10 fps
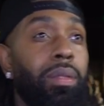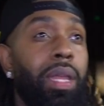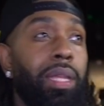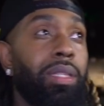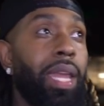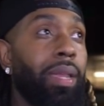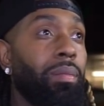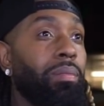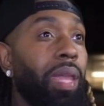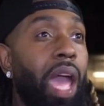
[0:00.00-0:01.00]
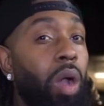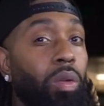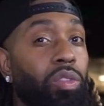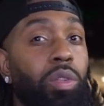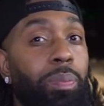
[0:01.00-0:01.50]
like it's like they all
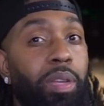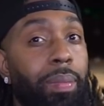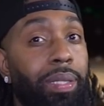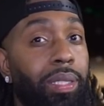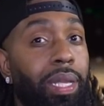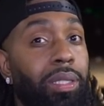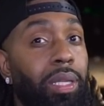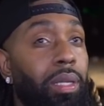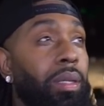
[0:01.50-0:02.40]
gonna do the, pretty much the same shit.